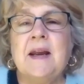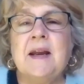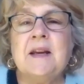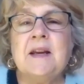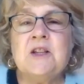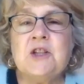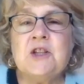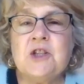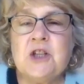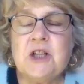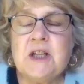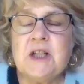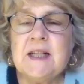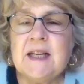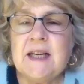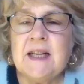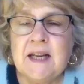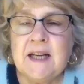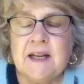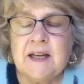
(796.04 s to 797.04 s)
And she
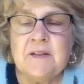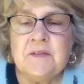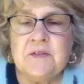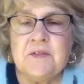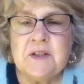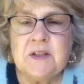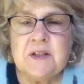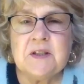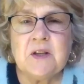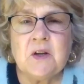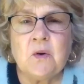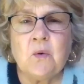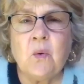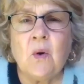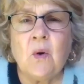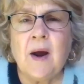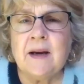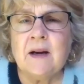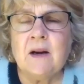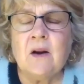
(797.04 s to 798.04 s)
lived
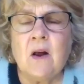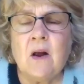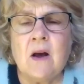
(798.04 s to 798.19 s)
quite a